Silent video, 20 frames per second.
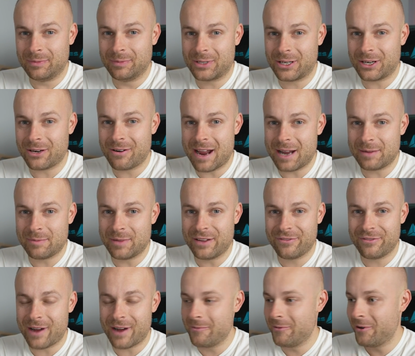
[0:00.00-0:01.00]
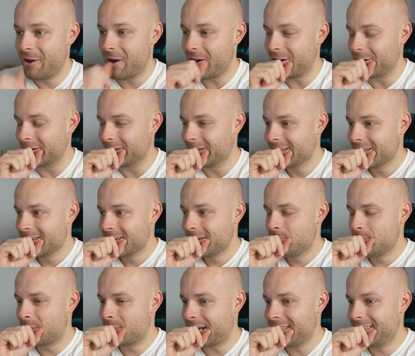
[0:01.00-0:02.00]
Correct me if I'm wrong,
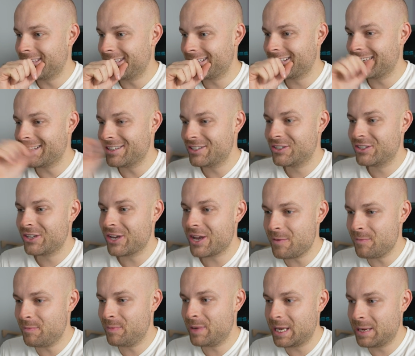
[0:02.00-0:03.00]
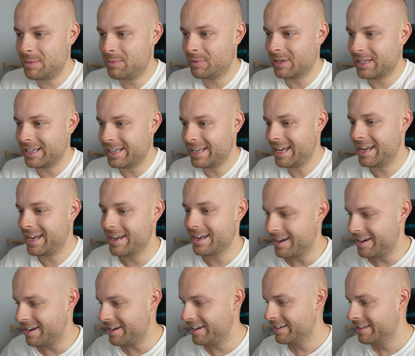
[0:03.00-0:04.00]
but I think there's certain people in
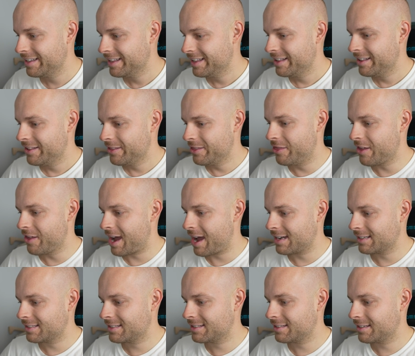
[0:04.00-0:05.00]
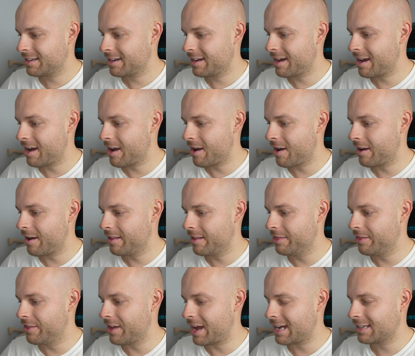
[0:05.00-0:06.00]
here that
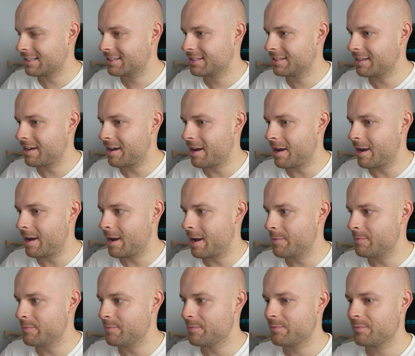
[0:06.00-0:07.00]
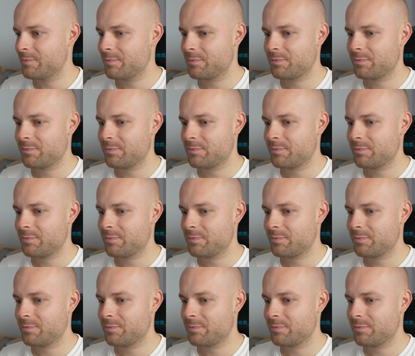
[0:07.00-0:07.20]
are